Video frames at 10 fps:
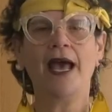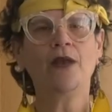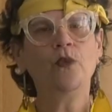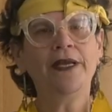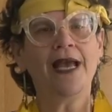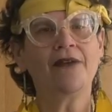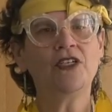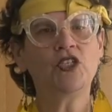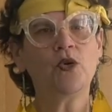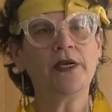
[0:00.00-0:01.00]
And we have
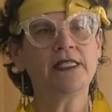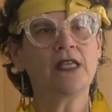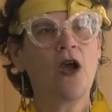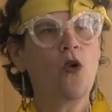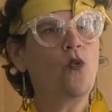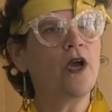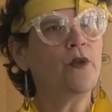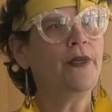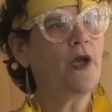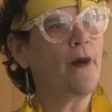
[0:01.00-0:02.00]
a choice. What
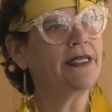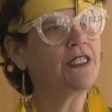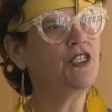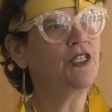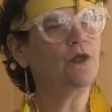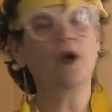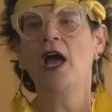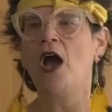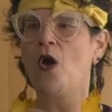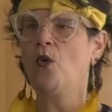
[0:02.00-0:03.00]
are we going to do?
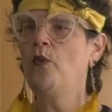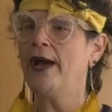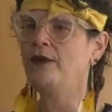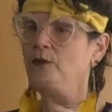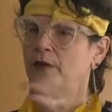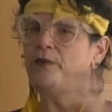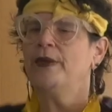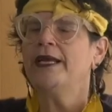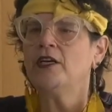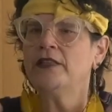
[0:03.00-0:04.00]
When we
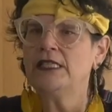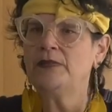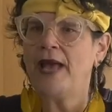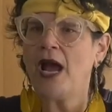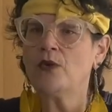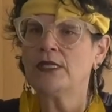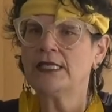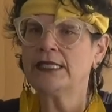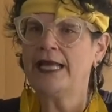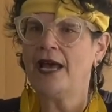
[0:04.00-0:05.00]
bring these powers
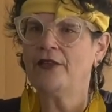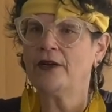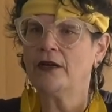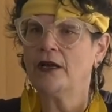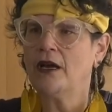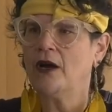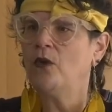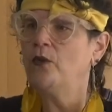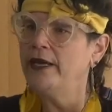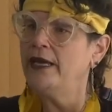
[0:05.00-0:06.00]
together,
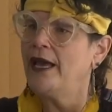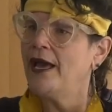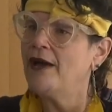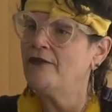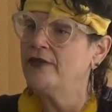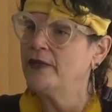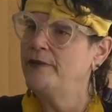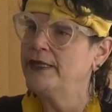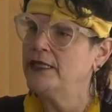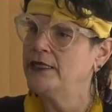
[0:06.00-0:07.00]
we have the
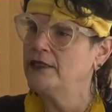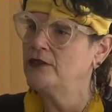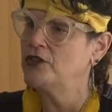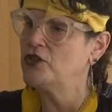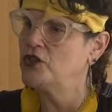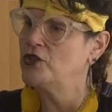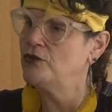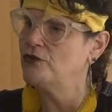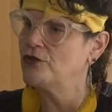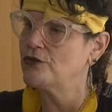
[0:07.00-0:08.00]
ability to
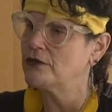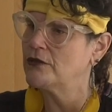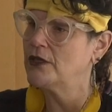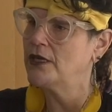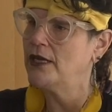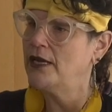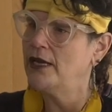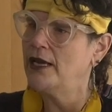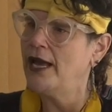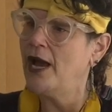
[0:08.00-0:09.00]
choose.
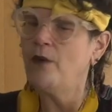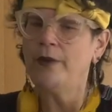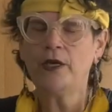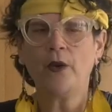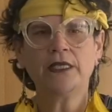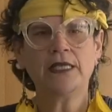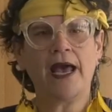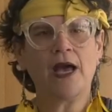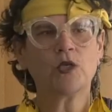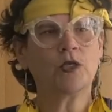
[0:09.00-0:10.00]
How are we going to
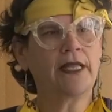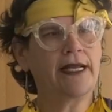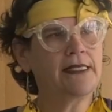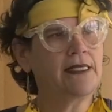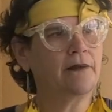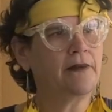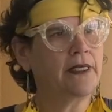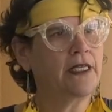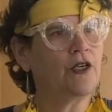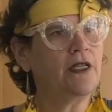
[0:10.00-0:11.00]
actualize them
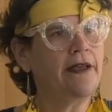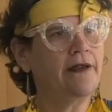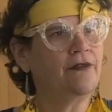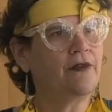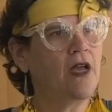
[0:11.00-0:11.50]
in our life?